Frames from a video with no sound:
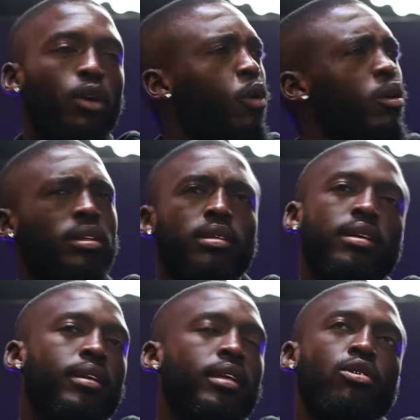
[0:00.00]
no, it's
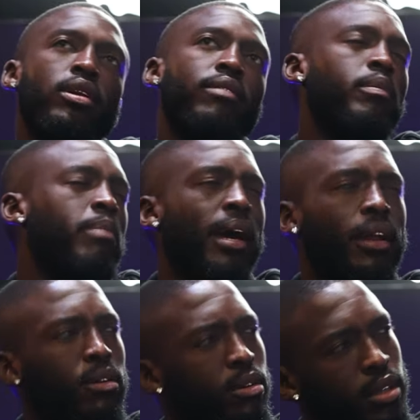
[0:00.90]
it's not even
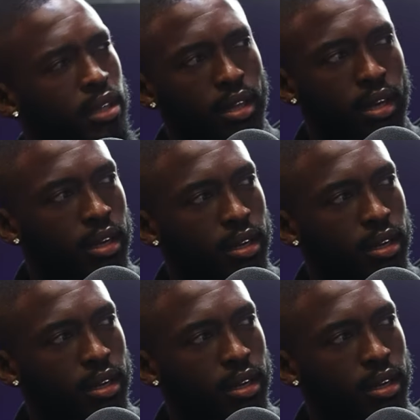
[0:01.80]
bad or either.